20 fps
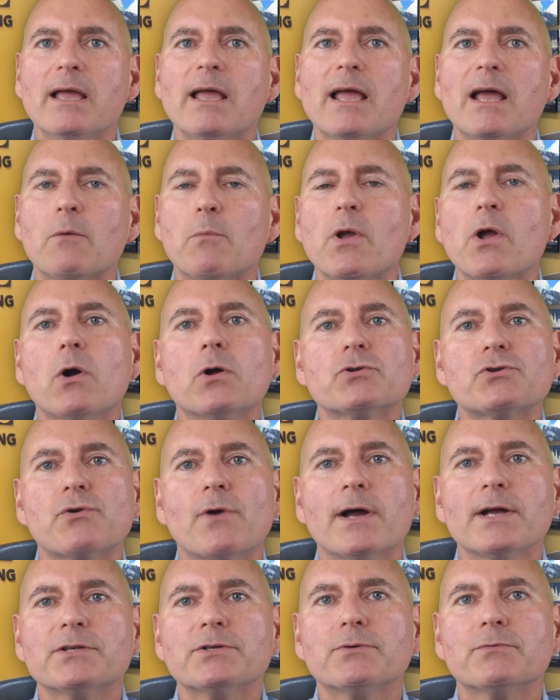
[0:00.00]
and we all
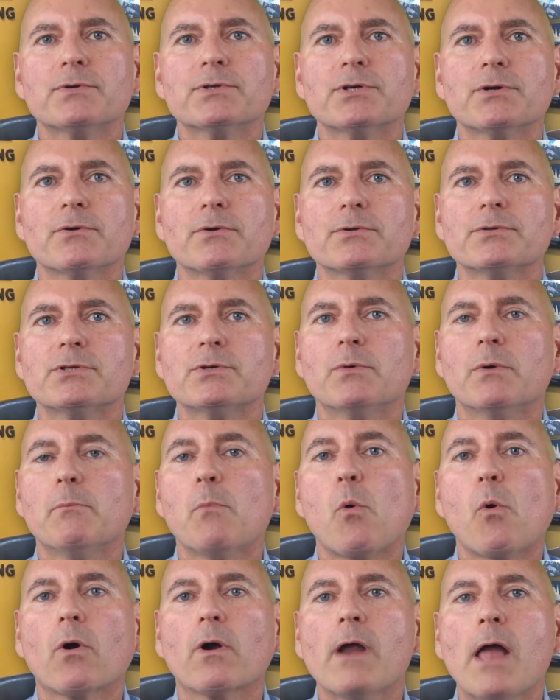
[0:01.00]
try to return to a
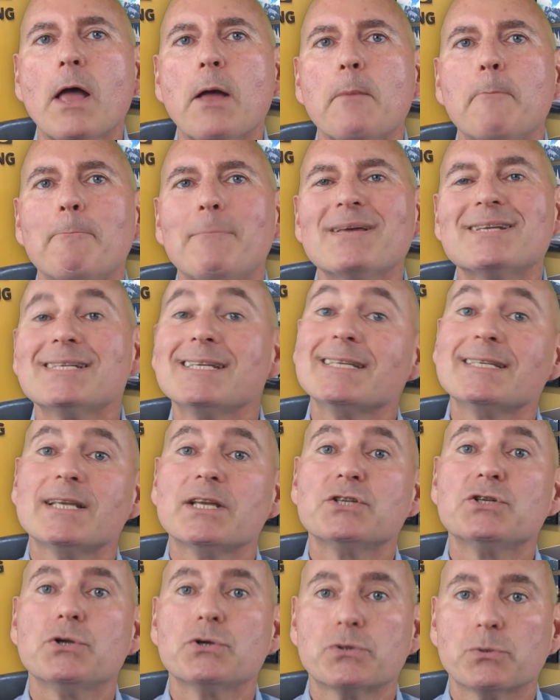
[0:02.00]
more
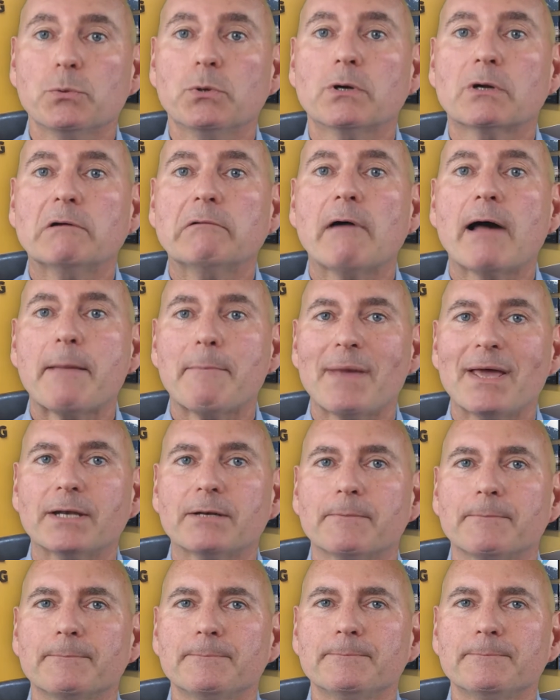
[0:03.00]
business-as-usual climate.